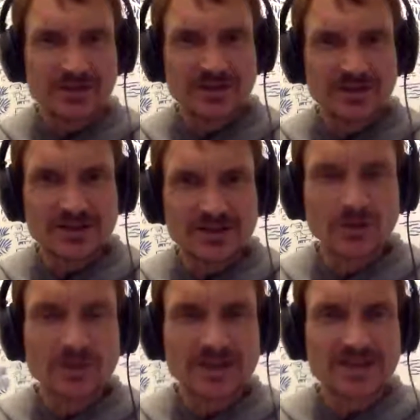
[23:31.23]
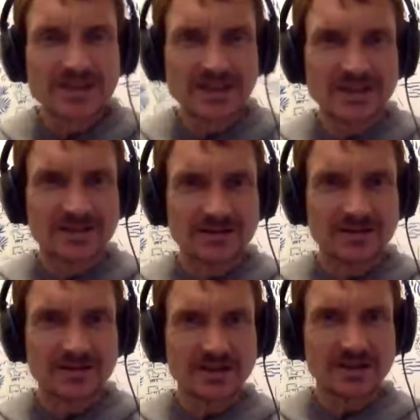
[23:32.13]
It's all mixed in.
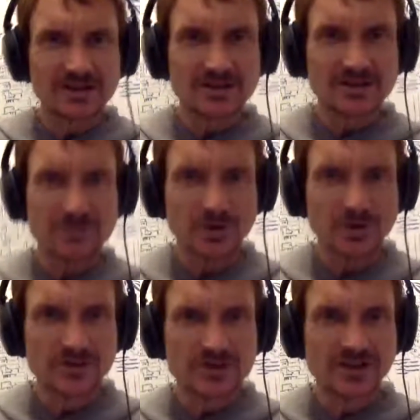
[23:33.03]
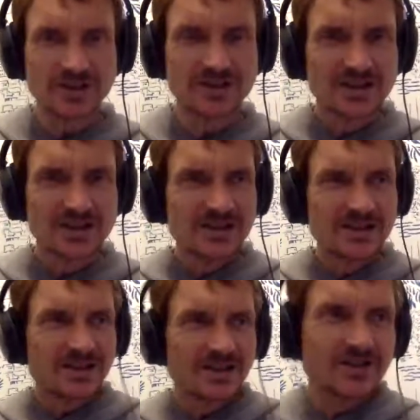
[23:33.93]
The Pervitin side
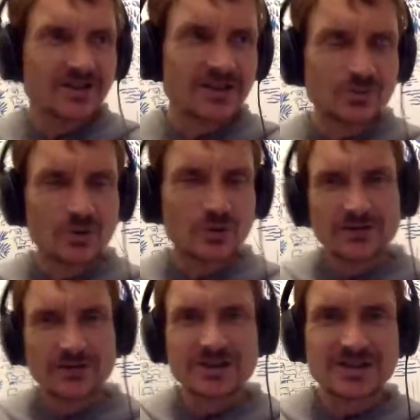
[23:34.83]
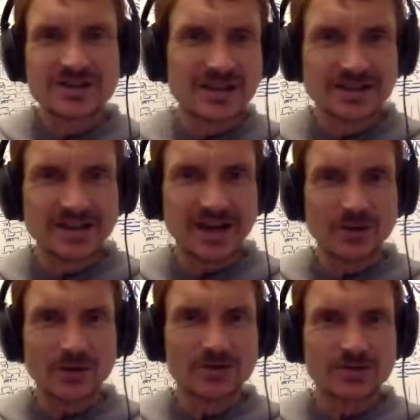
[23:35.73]
effects were never singled out
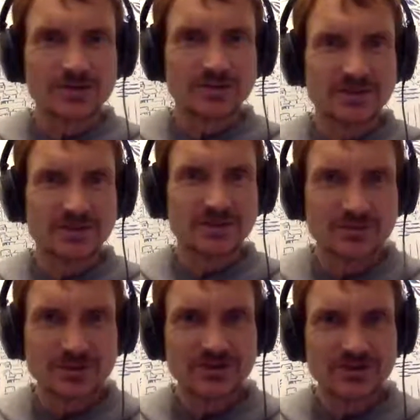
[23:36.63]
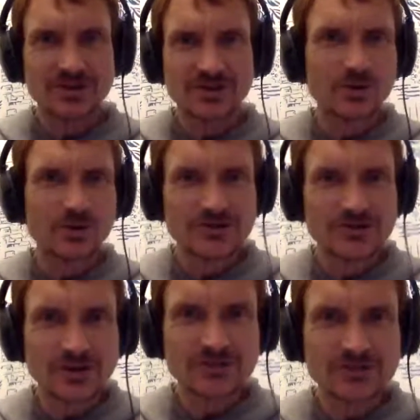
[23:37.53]
because it was just the whole
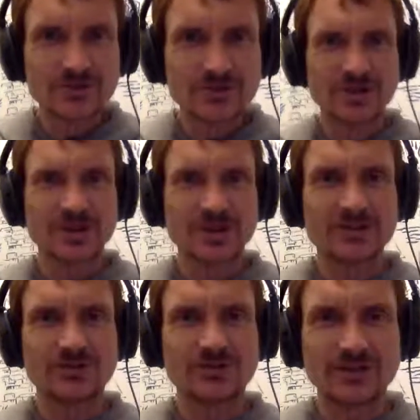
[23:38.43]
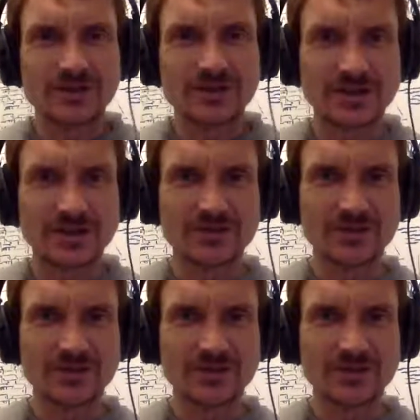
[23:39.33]
situation so catastrophic after the